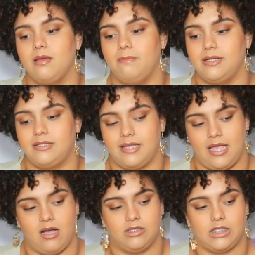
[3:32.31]
But
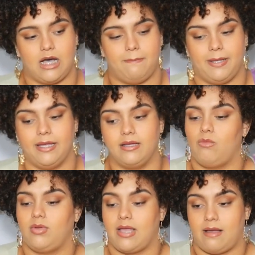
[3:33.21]
staying on topic,
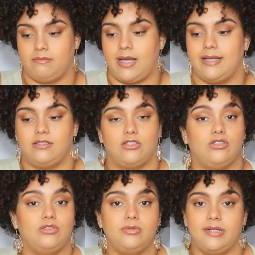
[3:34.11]
yeah, I just
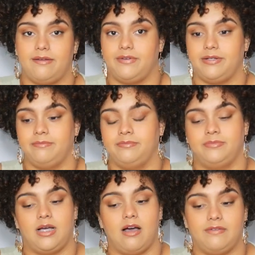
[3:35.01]
choose whatever.
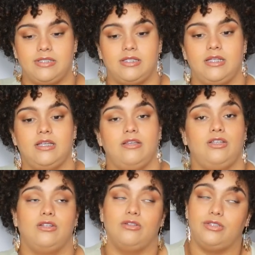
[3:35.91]
Obviously,
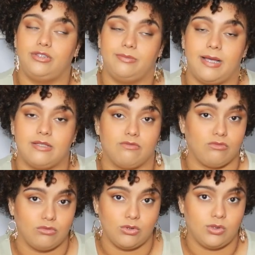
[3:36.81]
you know, YouTube has
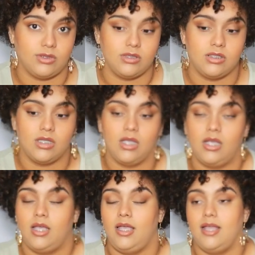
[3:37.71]
rules
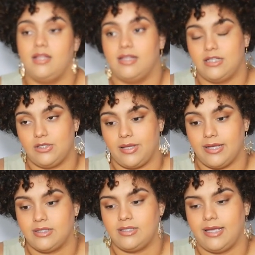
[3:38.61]
and things you
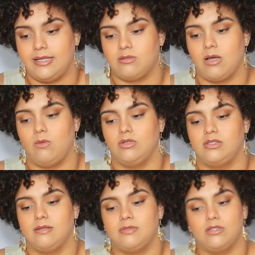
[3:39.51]
can't say, so I will
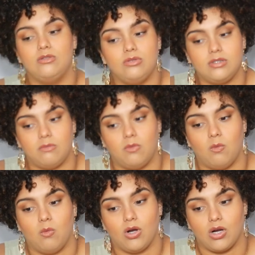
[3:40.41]
substitute some
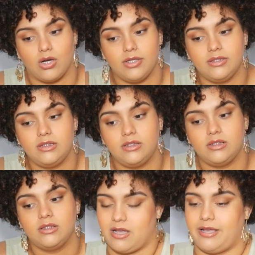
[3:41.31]
words.
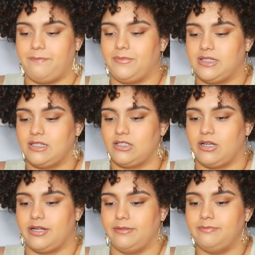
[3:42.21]
All right, let's get
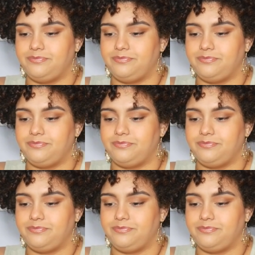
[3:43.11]
started.